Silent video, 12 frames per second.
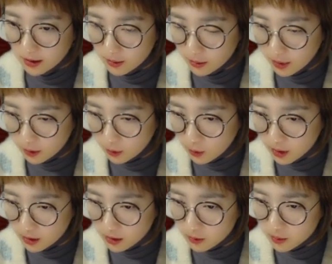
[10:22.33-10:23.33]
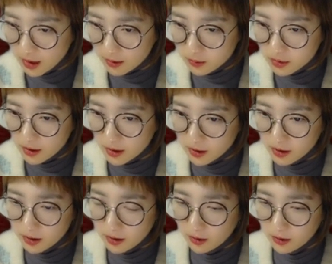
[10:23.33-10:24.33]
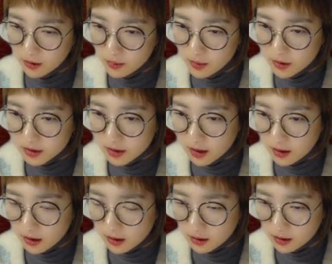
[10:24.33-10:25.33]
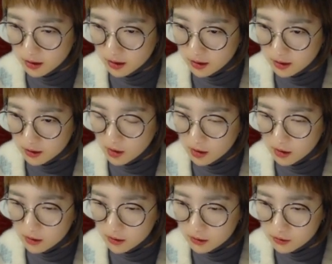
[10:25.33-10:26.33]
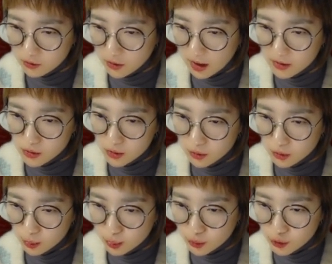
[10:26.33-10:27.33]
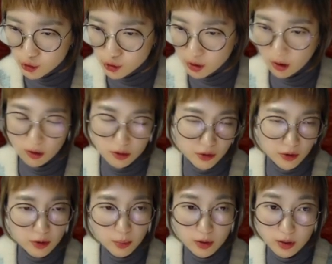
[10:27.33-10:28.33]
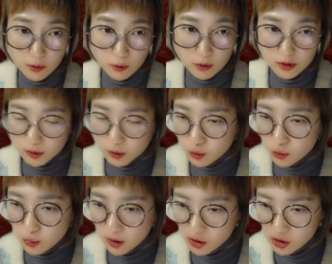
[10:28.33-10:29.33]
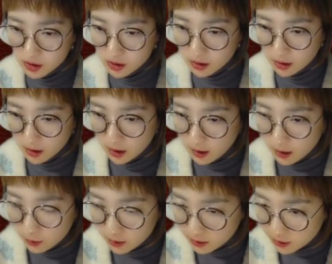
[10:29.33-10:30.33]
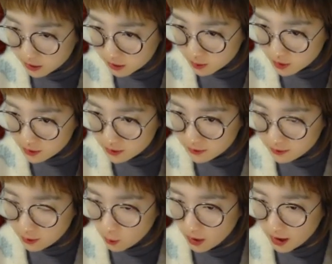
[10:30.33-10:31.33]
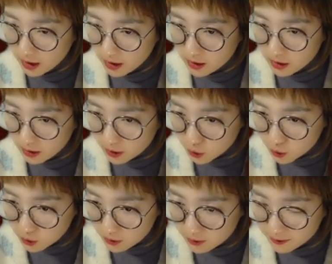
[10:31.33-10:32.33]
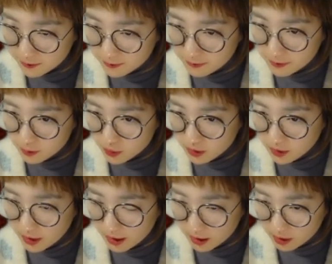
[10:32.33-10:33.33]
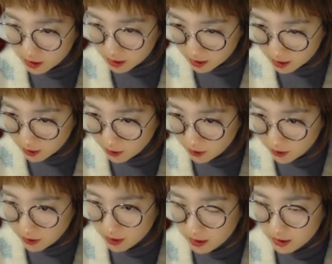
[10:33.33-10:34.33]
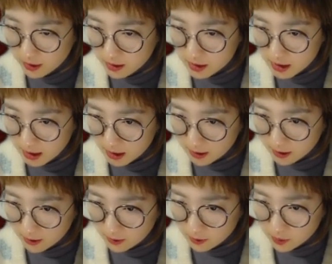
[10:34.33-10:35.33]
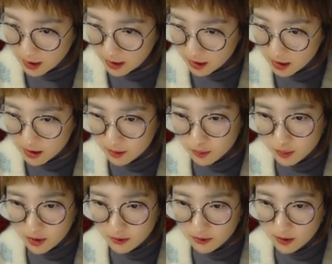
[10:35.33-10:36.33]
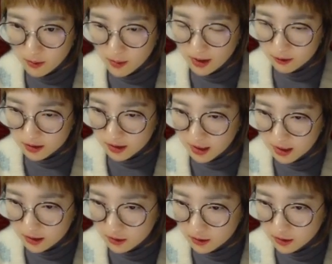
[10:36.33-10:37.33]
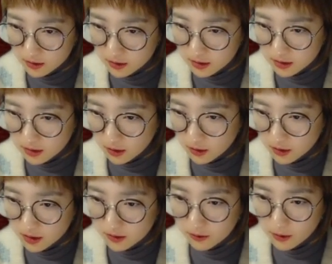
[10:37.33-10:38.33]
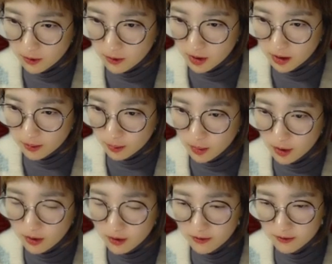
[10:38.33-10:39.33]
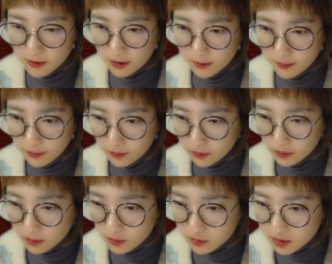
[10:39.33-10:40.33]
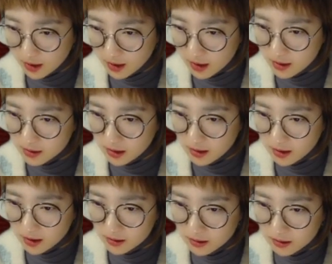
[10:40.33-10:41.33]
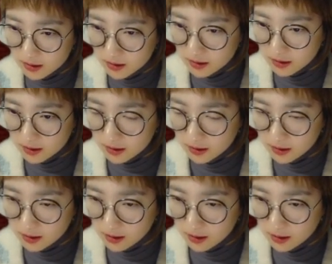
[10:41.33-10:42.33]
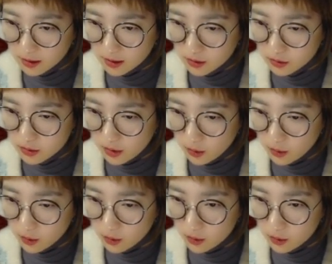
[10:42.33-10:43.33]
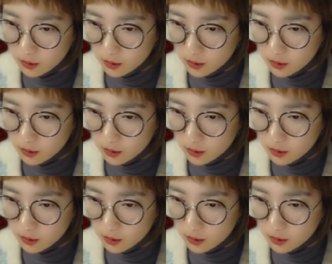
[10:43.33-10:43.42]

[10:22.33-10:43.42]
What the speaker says: But when black played here, Byun Sangil tried to push harder, but it was too much. With this move, white could have played here, then black cannot block from outside because this card is very powerful. Black cannot handle. So